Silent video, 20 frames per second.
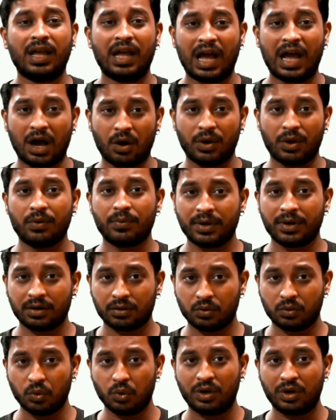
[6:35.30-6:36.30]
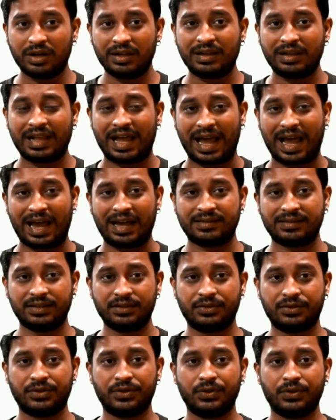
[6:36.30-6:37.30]
However, Google has
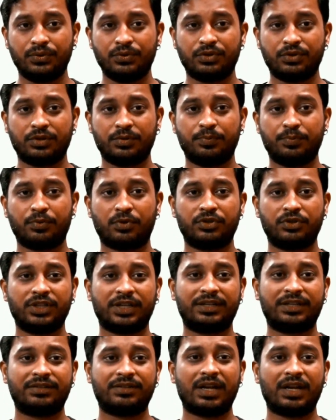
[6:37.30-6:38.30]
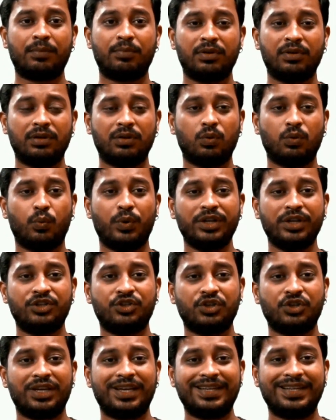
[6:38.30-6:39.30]
introduced Project Treble,
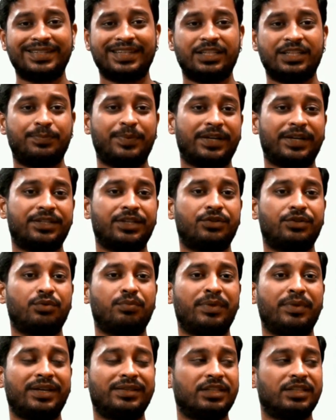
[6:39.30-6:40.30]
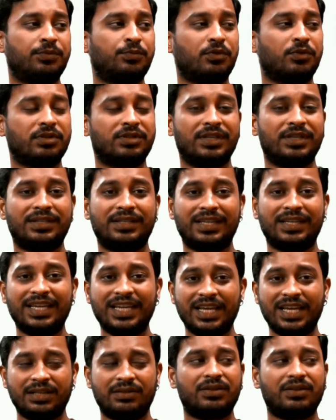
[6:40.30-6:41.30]
which is expected to make this process
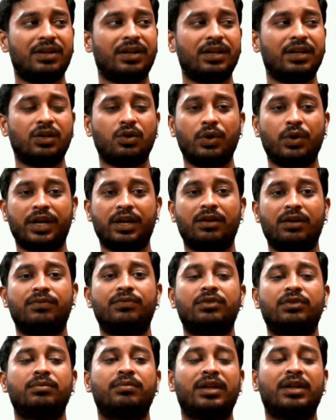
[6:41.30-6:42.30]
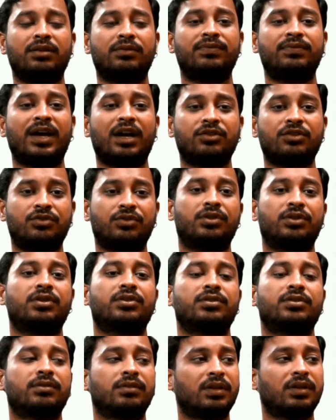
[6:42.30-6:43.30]
easier and quicker for the
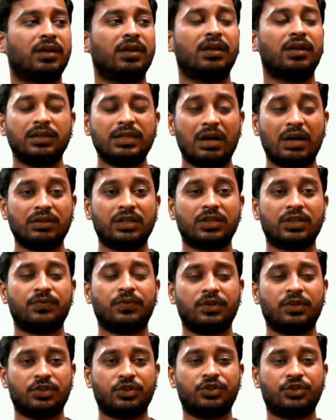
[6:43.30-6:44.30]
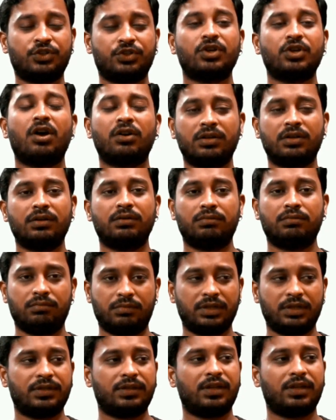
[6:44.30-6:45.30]
manufacturers. Now, this was a short
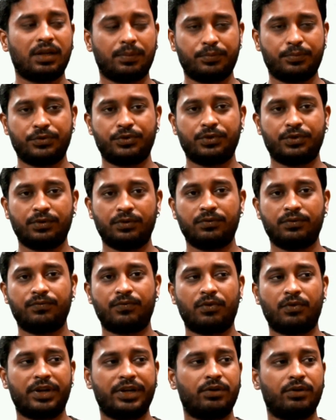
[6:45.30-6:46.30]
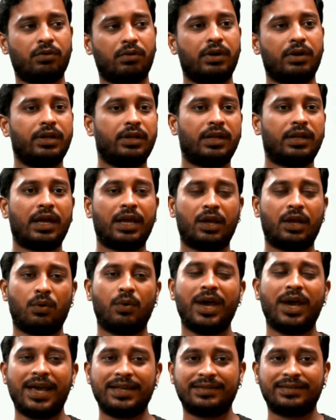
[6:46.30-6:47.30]
description for Android and
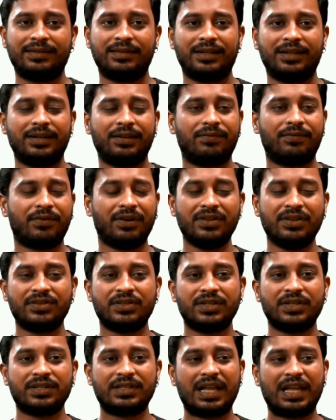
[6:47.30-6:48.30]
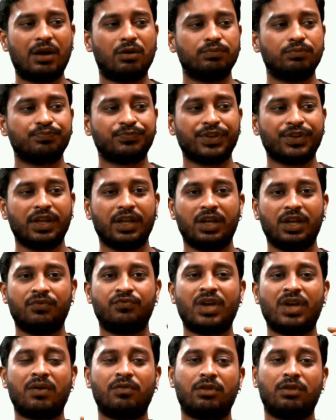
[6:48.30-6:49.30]
iOS and the differences. Now,
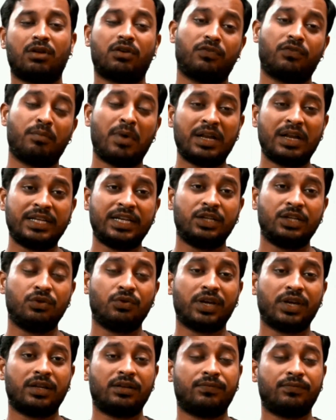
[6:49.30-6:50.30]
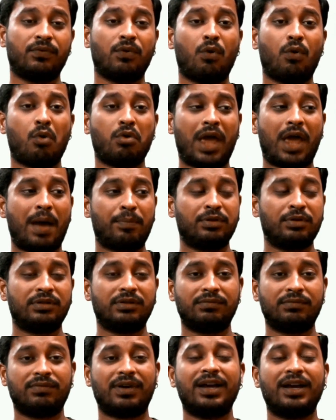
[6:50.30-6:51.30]
if you have a lot of money and you can afford
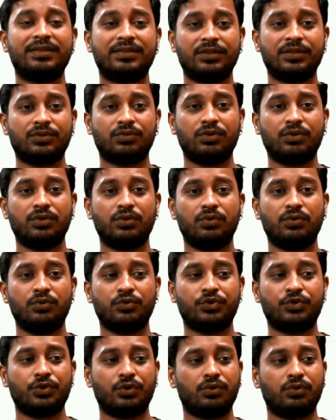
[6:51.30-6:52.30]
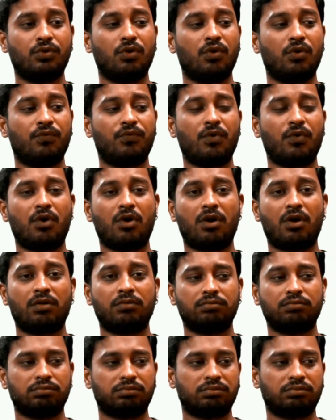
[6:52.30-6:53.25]
Apple devices, so you should go for